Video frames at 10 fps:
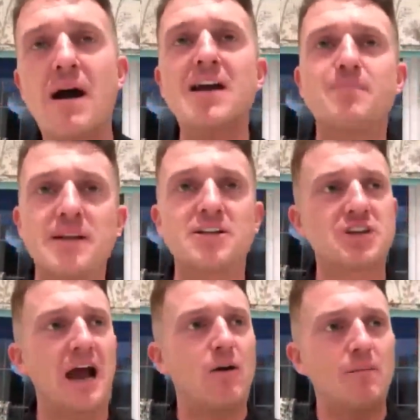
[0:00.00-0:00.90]
I may have
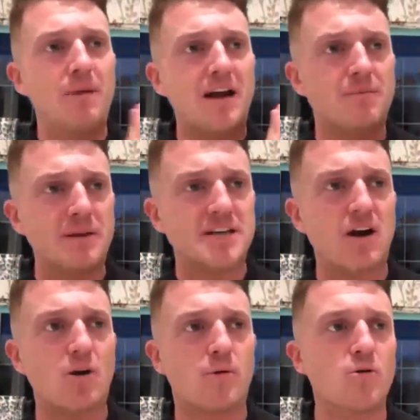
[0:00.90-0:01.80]
been in jail. It may have
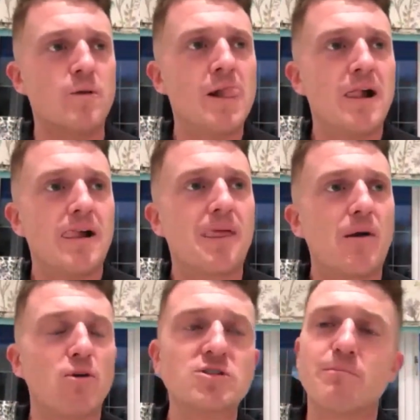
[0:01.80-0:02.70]
been terrible.
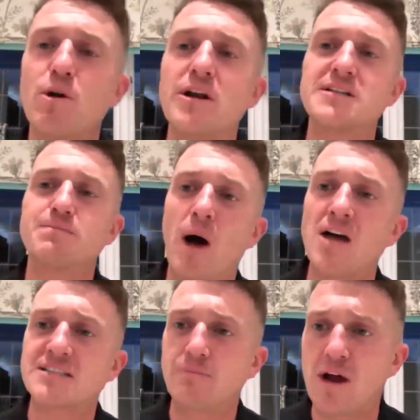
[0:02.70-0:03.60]
There wasn't
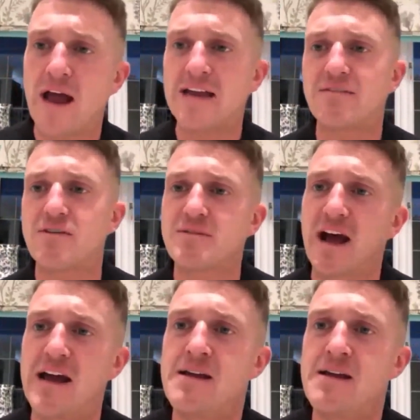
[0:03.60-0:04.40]
bullets passing my head every day.